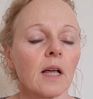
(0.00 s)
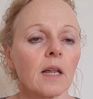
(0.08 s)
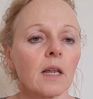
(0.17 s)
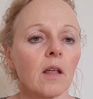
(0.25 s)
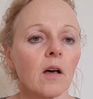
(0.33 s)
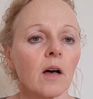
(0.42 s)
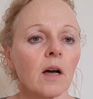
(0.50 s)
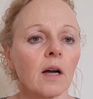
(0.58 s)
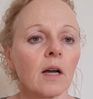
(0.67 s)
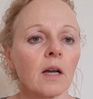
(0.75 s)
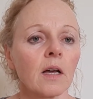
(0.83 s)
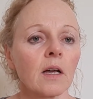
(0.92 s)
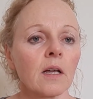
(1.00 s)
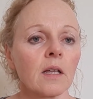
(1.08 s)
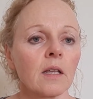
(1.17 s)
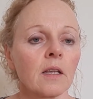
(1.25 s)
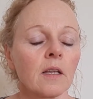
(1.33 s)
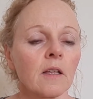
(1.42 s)
along
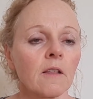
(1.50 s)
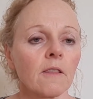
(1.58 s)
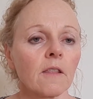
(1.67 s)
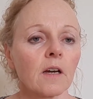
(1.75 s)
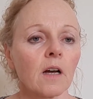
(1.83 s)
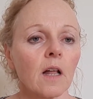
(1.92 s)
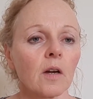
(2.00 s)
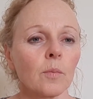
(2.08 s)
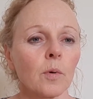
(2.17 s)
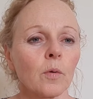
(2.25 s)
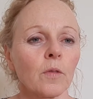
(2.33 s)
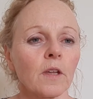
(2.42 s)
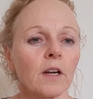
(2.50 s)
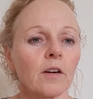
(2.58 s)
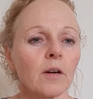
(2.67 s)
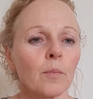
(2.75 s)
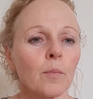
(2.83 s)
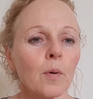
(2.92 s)
the collarbone
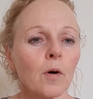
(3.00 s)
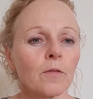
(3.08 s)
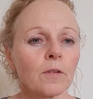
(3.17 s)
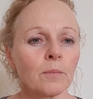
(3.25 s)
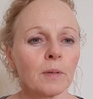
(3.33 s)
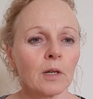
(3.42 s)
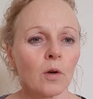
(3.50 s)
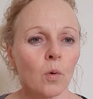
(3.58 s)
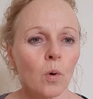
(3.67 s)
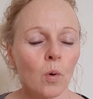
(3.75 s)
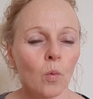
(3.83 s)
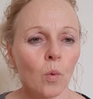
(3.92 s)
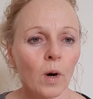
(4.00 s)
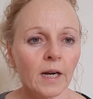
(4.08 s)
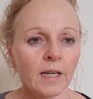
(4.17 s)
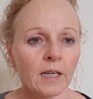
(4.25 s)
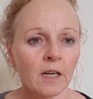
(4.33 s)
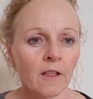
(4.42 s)
there, above and below,
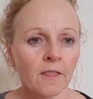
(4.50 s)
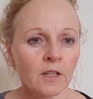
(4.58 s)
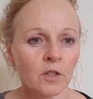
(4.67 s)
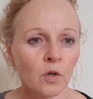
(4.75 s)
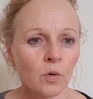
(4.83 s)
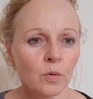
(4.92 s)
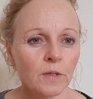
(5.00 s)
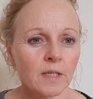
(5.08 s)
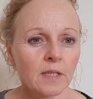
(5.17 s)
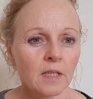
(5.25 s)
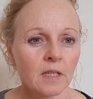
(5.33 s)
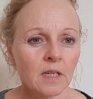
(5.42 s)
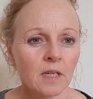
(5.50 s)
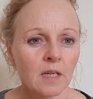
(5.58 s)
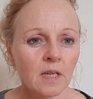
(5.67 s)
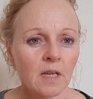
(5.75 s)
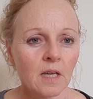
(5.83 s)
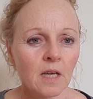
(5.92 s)
working on the nodes
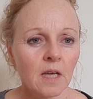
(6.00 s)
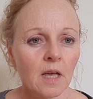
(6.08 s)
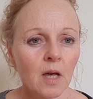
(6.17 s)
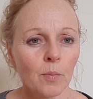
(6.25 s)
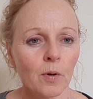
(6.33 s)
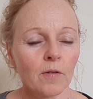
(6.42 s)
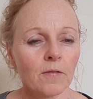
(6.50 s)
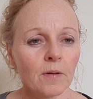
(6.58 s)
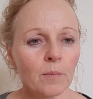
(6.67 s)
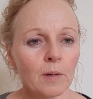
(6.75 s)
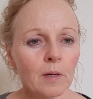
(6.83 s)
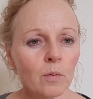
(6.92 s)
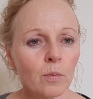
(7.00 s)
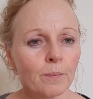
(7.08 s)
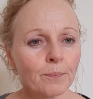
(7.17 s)
above and below.